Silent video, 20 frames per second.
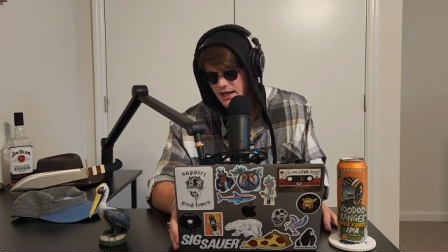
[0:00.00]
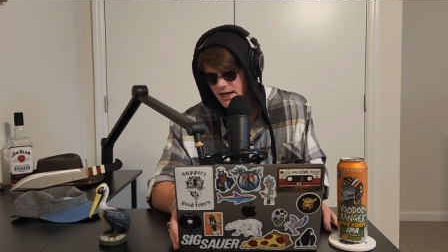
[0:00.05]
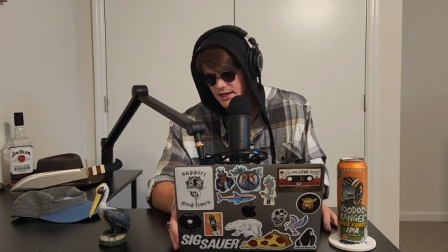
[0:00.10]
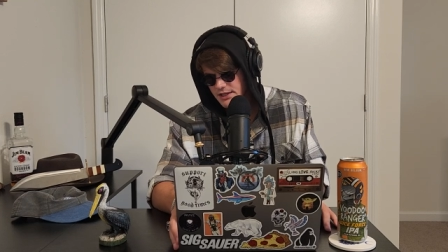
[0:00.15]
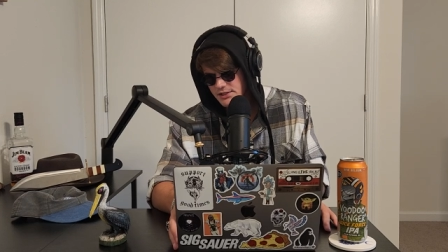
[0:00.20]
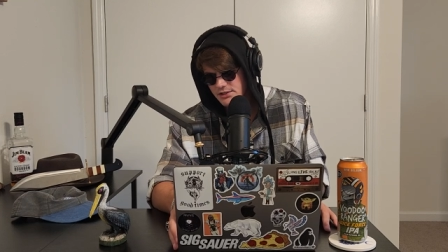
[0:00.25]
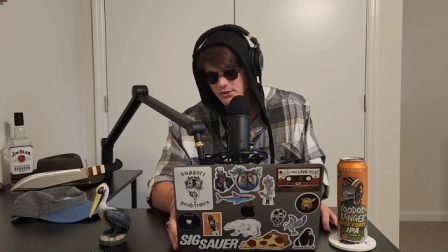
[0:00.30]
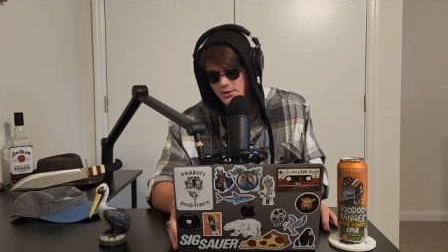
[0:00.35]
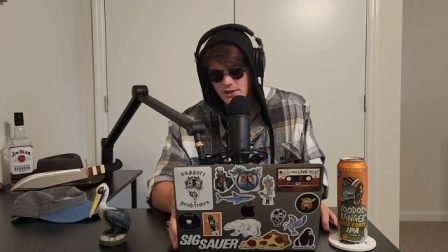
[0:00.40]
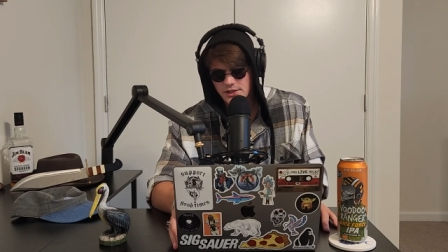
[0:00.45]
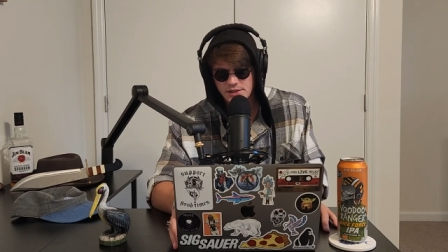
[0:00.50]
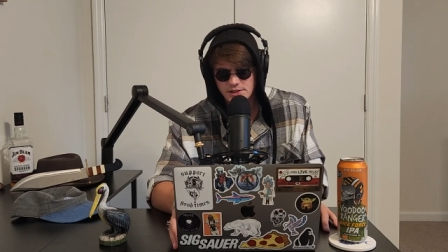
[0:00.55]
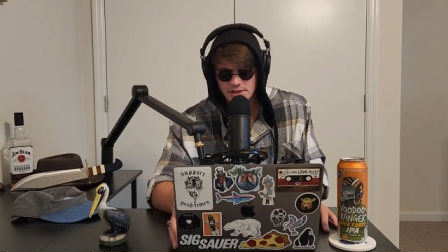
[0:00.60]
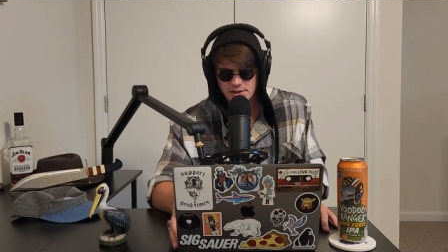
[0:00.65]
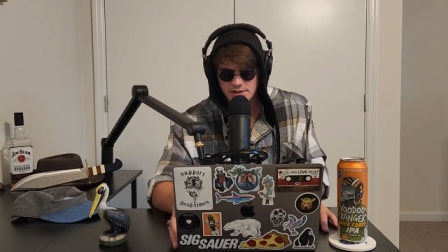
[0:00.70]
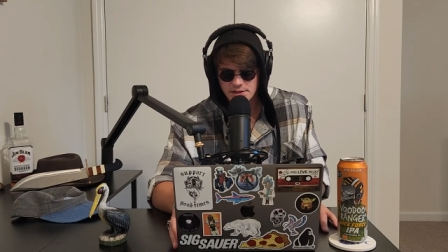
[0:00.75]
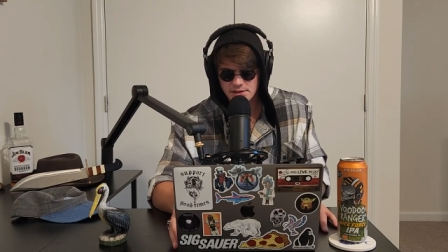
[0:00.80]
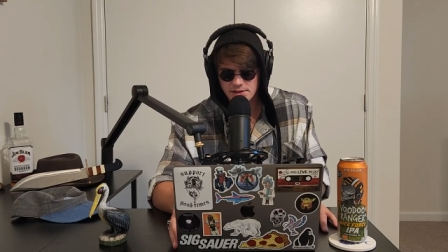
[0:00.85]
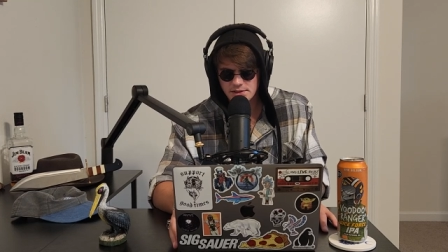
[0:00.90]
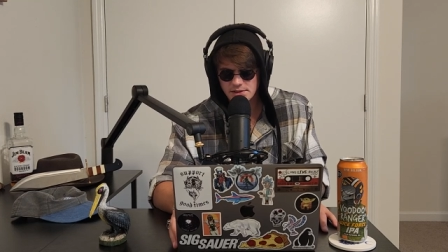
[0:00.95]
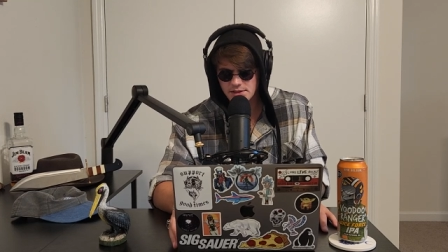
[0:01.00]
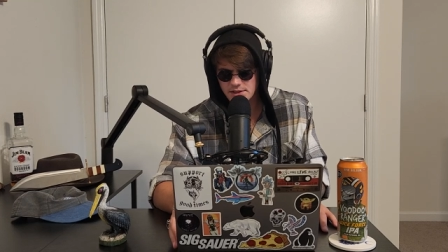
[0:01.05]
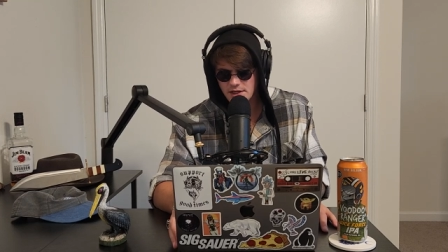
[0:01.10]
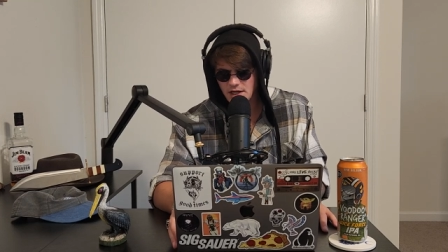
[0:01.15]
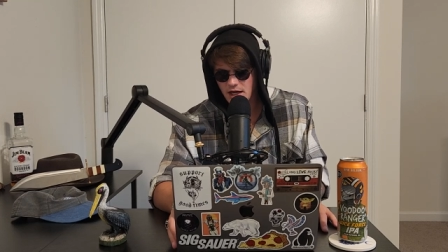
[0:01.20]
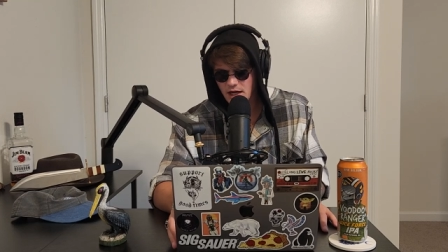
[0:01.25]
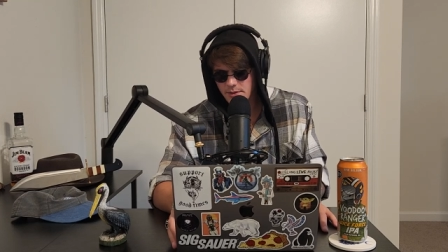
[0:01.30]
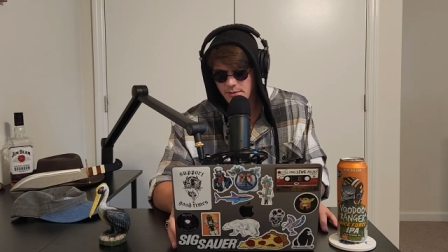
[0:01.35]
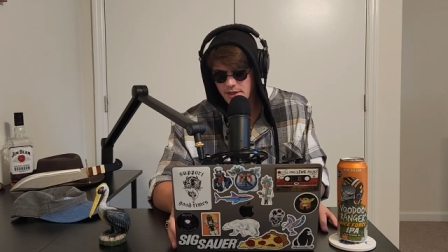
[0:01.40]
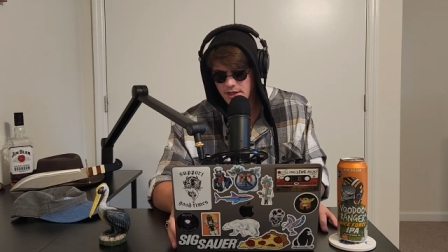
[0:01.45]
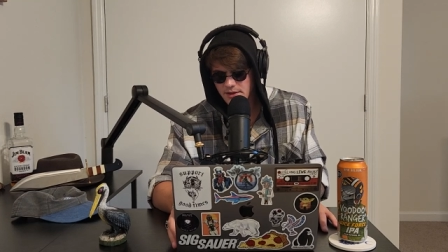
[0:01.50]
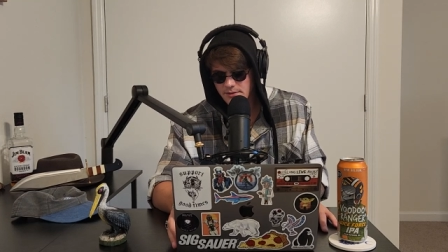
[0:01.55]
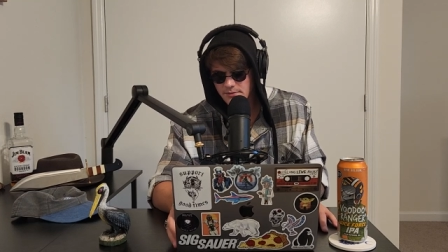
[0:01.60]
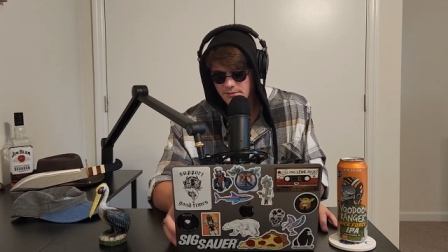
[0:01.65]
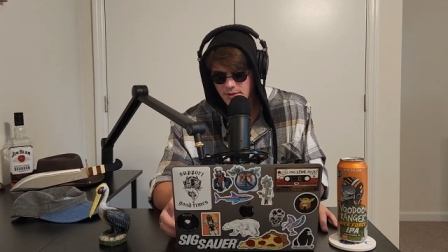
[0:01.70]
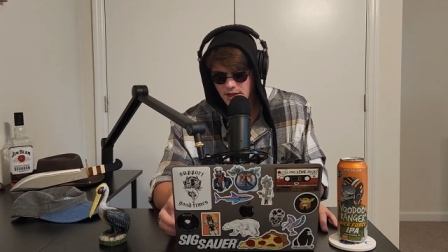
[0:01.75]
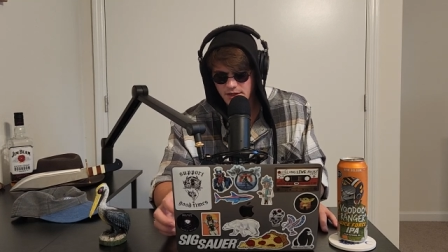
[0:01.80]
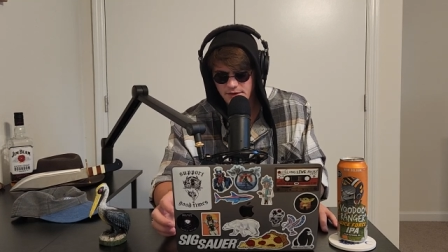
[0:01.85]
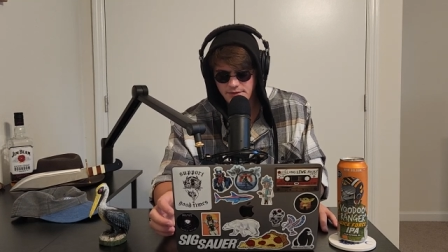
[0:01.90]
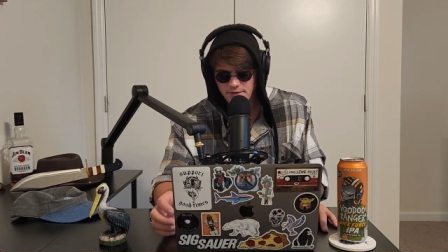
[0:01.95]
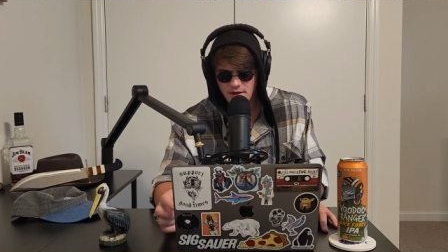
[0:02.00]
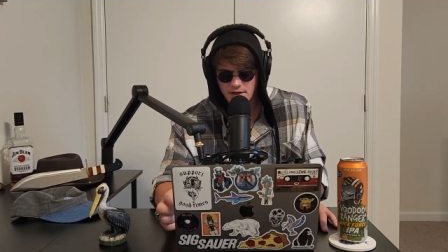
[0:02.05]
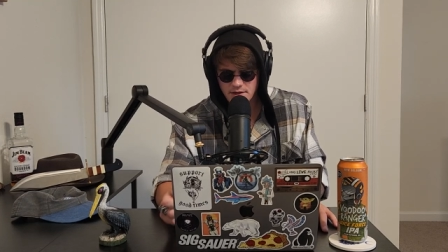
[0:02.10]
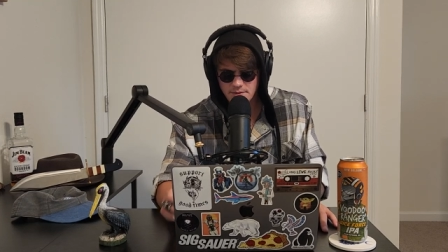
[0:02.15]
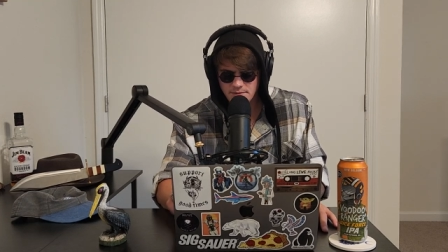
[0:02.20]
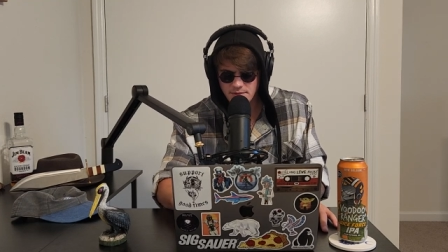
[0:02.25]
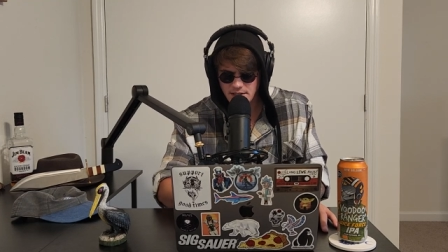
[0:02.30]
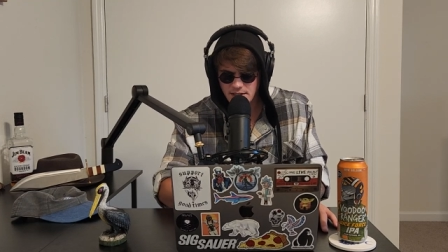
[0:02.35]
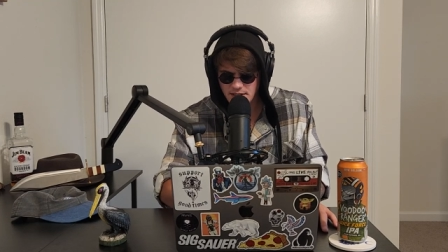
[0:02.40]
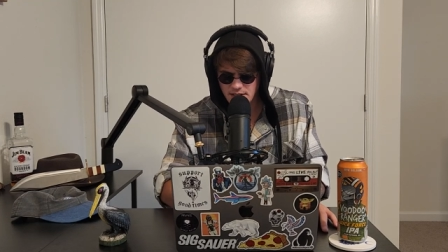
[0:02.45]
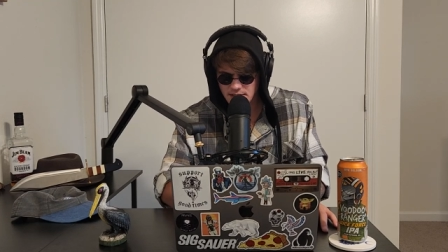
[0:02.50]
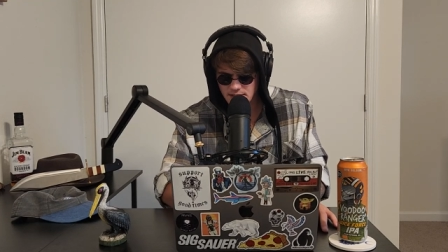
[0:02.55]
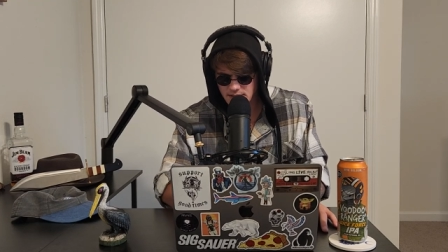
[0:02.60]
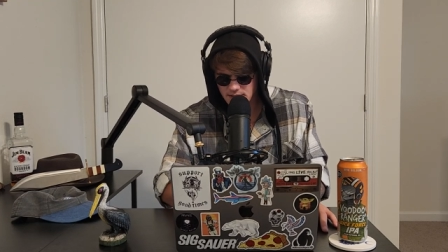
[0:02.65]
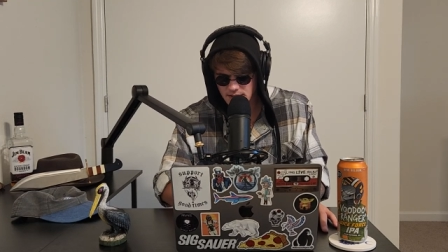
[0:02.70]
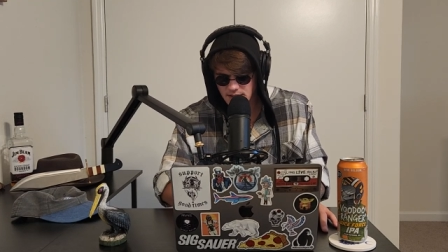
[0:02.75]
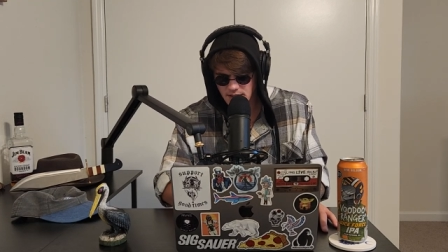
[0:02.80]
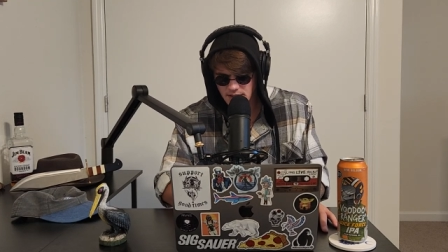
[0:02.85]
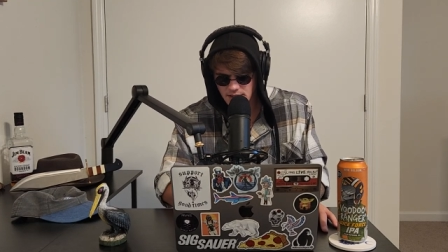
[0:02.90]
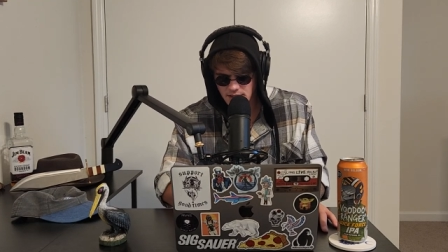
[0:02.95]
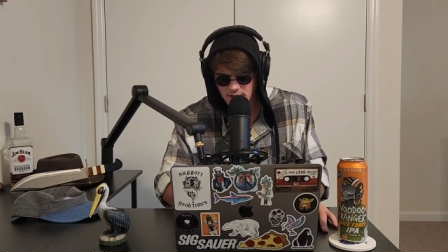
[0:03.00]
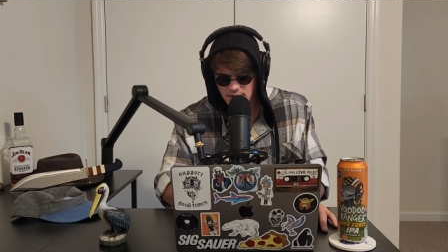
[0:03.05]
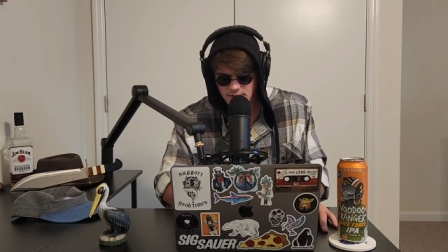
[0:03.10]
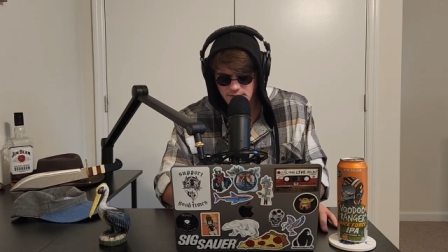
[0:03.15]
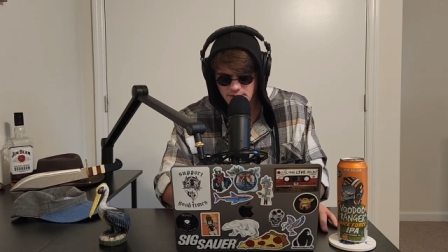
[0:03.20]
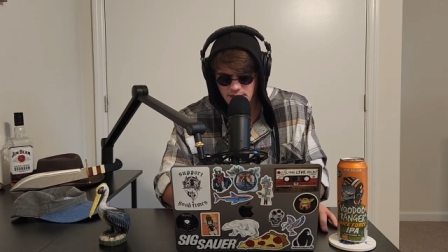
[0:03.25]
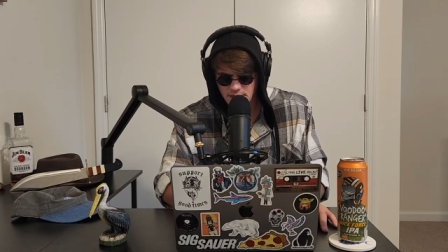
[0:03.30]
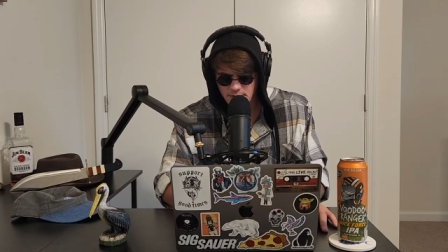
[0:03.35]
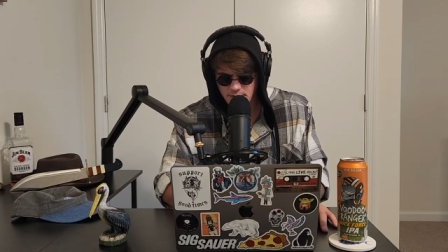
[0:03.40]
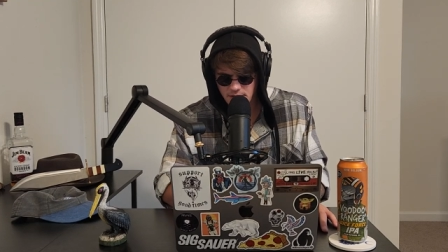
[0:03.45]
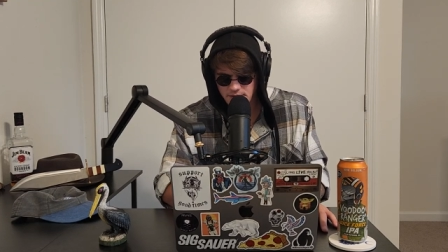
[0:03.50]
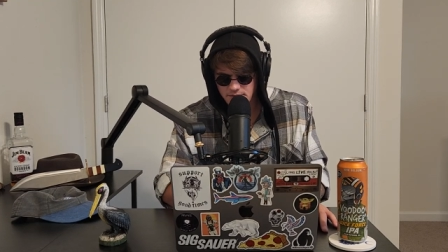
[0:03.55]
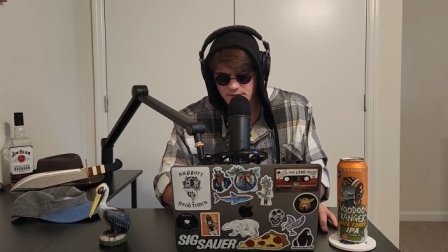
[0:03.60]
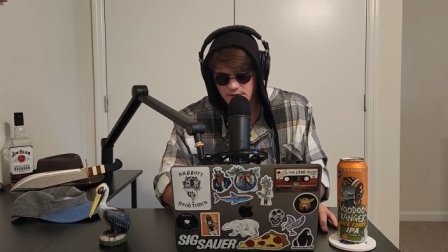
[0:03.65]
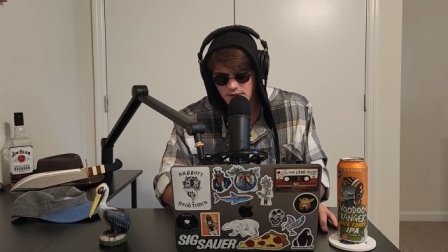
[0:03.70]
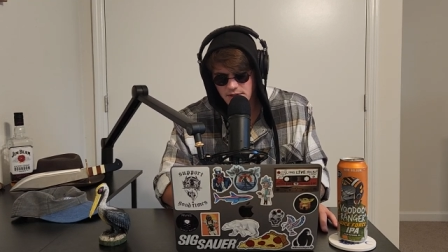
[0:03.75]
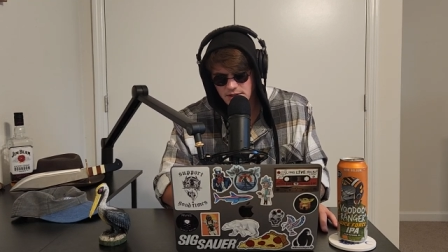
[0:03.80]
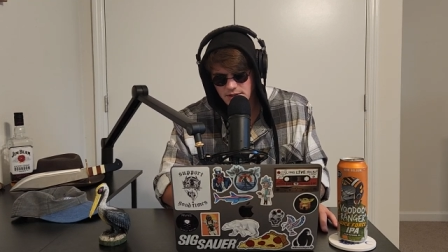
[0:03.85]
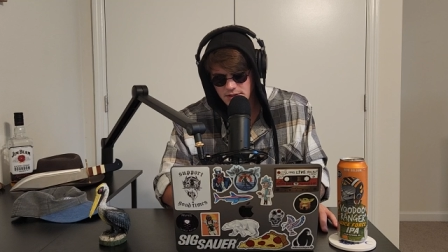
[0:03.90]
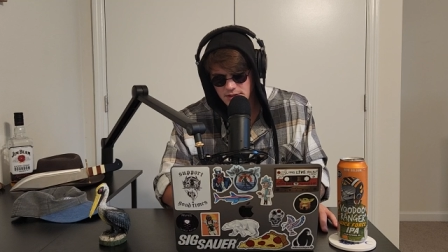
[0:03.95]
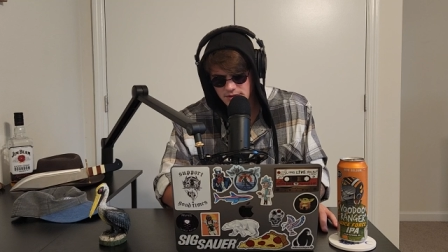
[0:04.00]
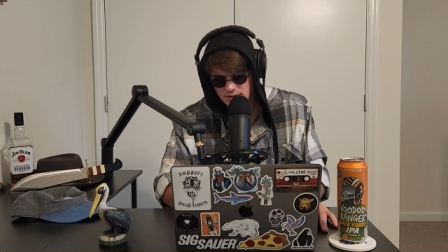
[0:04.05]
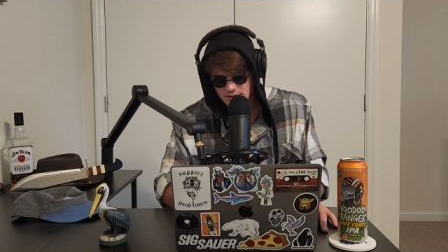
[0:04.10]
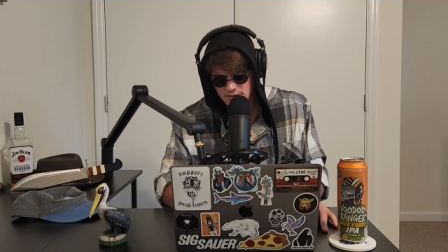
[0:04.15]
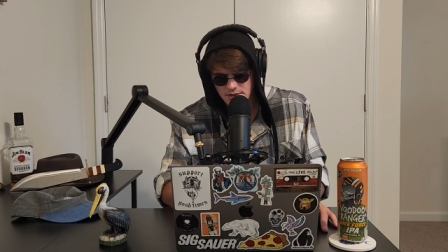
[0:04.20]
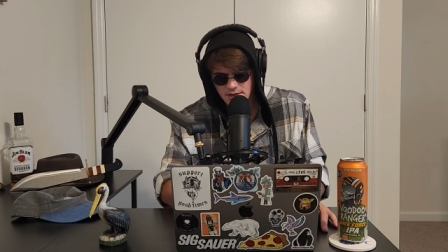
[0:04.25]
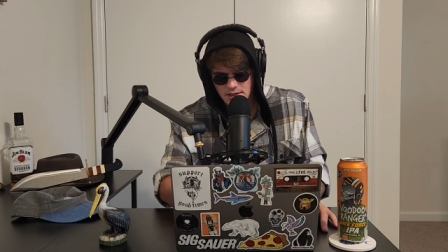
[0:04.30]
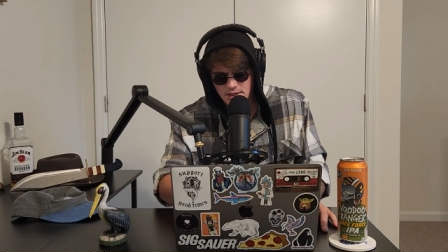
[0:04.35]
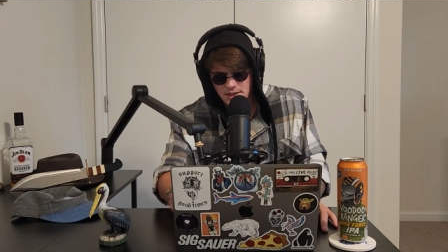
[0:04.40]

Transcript: Ask questions, comment, make fun of me um, I'll make fun of you,